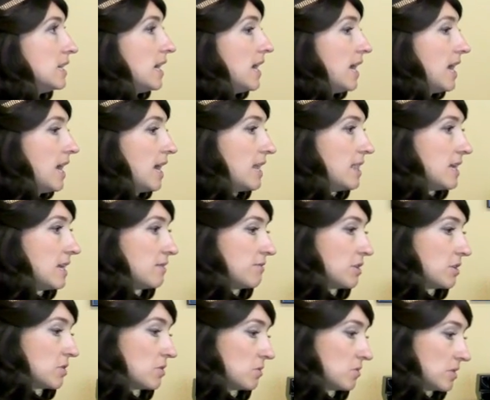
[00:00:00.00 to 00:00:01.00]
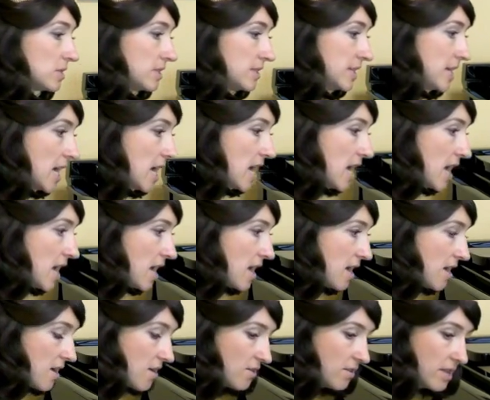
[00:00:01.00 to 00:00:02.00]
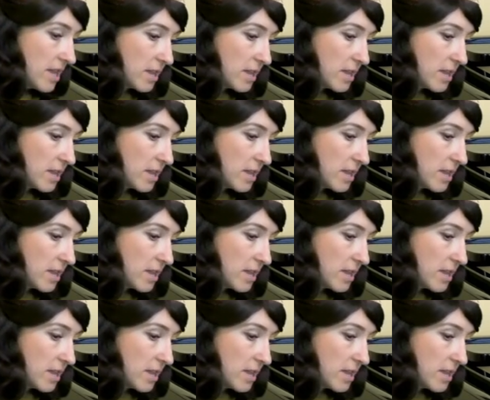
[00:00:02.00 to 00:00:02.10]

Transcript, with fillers: and then we go down,